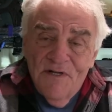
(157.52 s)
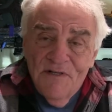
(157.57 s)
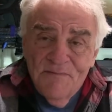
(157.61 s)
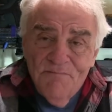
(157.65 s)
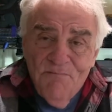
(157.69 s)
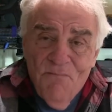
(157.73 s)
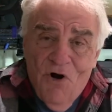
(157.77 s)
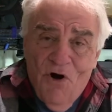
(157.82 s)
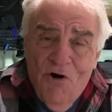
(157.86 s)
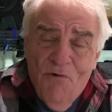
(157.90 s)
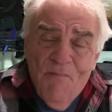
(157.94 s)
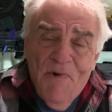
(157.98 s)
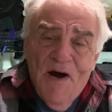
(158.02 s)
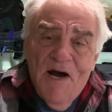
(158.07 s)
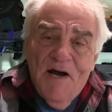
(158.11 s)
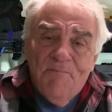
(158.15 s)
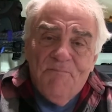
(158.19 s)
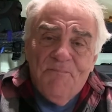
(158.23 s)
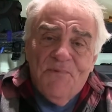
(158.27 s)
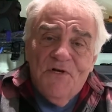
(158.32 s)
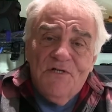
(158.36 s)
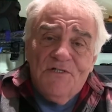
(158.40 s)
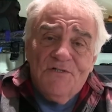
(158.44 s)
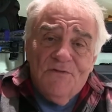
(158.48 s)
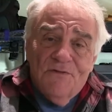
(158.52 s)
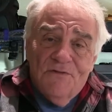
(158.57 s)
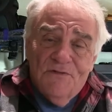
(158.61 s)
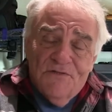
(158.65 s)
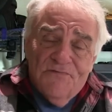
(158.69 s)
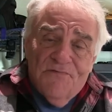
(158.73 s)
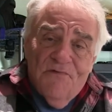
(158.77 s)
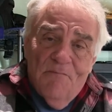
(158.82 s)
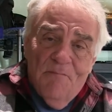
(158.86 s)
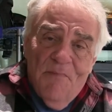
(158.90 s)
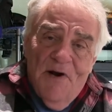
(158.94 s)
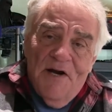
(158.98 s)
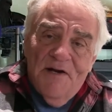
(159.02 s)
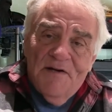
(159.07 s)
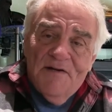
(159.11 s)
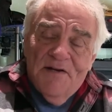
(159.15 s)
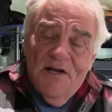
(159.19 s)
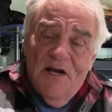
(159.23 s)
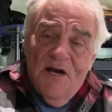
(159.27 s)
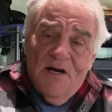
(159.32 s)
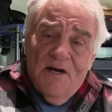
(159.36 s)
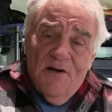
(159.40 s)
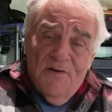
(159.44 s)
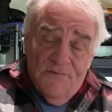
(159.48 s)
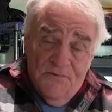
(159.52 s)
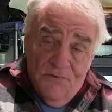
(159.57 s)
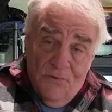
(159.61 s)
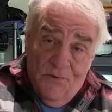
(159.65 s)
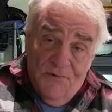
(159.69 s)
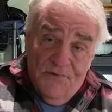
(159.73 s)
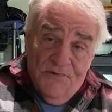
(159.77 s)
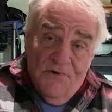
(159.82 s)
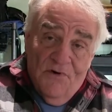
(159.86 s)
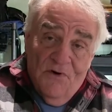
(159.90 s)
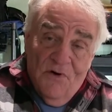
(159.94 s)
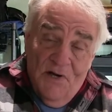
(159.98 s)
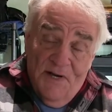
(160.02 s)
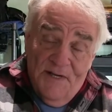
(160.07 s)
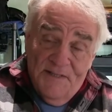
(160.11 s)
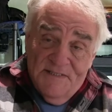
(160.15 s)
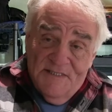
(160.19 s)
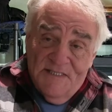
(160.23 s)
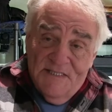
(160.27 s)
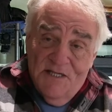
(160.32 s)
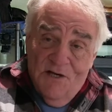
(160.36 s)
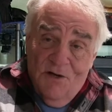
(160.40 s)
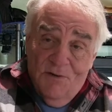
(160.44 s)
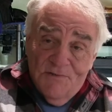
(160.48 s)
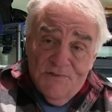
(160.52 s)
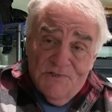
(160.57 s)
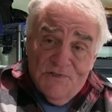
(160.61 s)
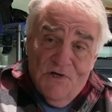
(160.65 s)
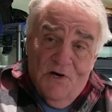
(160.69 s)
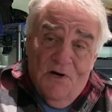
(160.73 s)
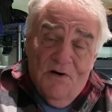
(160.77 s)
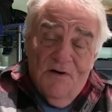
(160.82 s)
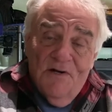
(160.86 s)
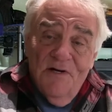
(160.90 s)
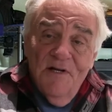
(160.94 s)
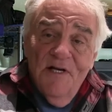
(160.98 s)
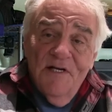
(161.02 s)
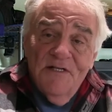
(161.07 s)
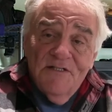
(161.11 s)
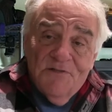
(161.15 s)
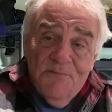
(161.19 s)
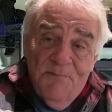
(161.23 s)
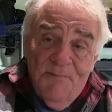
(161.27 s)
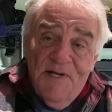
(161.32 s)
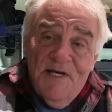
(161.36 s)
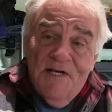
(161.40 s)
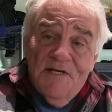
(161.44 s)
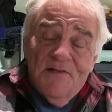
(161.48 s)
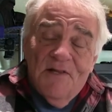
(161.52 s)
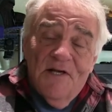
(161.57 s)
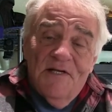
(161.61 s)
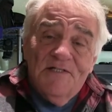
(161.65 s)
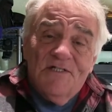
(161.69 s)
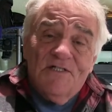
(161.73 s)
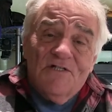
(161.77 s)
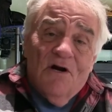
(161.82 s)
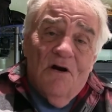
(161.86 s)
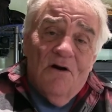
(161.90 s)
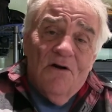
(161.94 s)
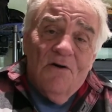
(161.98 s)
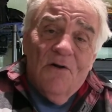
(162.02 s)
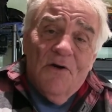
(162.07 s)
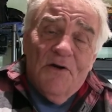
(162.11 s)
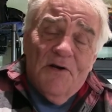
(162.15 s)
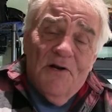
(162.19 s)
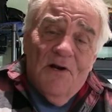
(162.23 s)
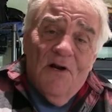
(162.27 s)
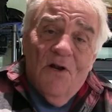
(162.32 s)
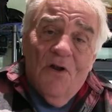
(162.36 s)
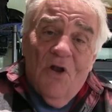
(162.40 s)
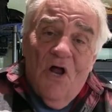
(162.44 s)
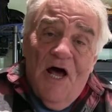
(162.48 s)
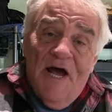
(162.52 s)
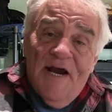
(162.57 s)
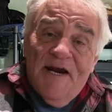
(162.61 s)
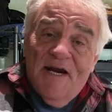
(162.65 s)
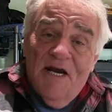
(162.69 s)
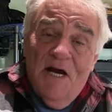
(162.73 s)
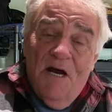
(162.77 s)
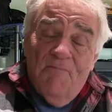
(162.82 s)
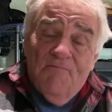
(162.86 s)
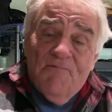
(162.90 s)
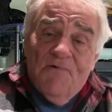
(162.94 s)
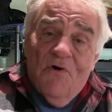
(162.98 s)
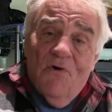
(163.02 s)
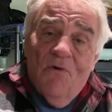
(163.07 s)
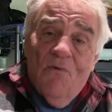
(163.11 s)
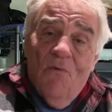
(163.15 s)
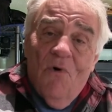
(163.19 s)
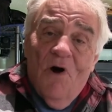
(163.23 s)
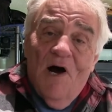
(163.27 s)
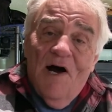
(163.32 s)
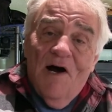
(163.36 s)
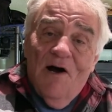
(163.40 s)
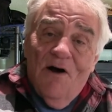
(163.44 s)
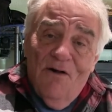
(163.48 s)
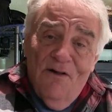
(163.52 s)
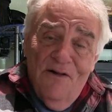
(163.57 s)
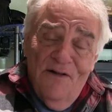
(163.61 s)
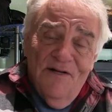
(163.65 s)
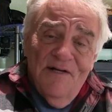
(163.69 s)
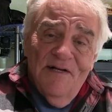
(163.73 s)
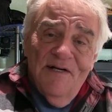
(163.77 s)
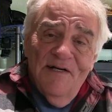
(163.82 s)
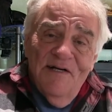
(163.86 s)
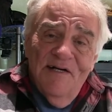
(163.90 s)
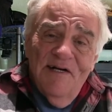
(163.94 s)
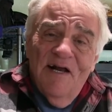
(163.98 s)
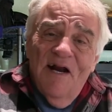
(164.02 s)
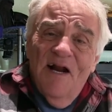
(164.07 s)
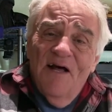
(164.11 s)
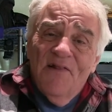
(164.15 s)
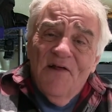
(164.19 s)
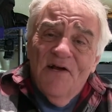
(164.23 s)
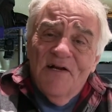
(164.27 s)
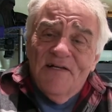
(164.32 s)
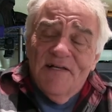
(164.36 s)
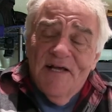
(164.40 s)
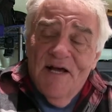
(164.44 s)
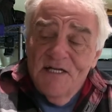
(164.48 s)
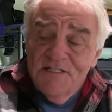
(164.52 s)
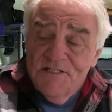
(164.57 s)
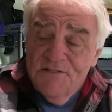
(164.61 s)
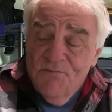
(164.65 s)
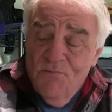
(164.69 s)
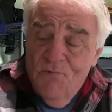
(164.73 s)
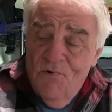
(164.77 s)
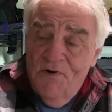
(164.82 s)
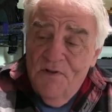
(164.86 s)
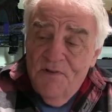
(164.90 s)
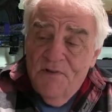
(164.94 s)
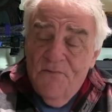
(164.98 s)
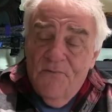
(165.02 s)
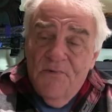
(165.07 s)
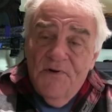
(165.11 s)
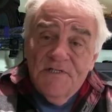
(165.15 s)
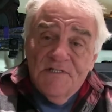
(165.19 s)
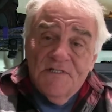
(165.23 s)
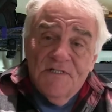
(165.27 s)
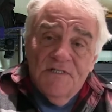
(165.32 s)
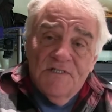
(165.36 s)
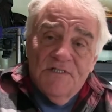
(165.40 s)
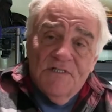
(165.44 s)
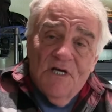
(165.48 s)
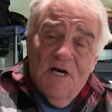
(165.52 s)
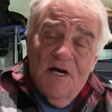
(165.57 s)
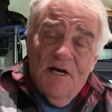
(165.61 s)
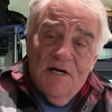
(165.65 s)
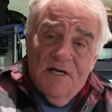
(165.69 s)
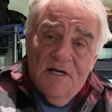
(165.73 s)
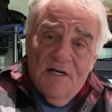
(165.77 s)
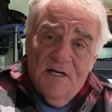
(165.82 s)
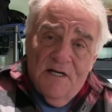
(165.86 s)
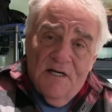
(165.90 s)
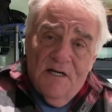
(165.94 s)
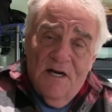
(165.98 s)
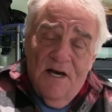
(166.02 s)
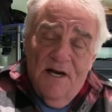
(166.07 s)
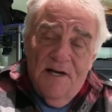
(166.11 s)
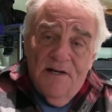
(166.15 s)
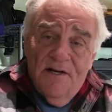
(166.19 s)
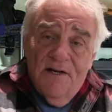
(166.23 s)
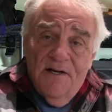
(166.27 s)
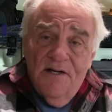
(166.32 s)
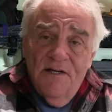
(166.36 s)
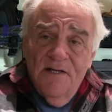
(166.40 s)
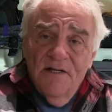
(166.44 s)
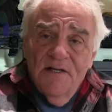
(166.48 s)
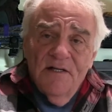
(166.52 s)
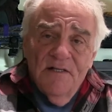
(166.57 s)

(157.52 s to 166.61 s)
All my pictures from my deck of northern lights, they start looking alike after a while. And I think that's one of the reasons I kind of